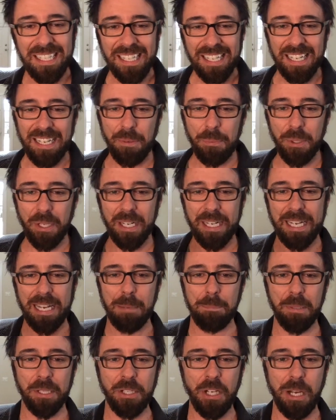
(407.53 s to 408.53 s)
We've got a
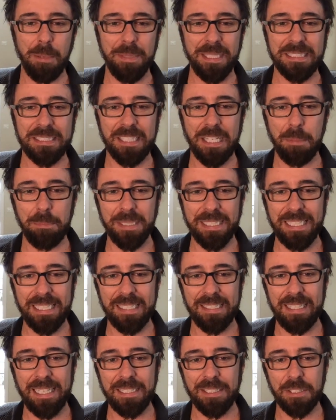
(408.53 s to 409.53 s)
couple of comments coming
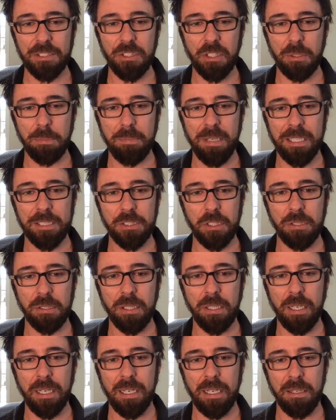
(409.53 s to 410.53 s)
in. Thank you so much.
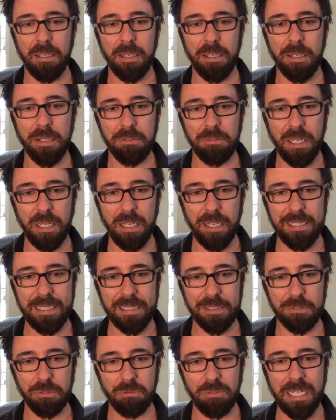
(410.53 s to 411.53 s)
I
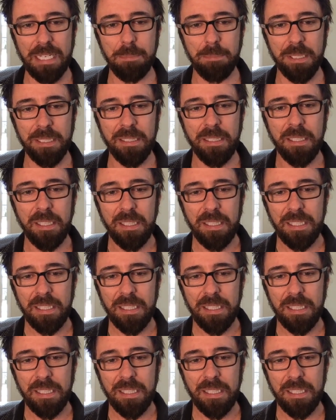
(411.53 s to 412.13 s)
think it's Raymond.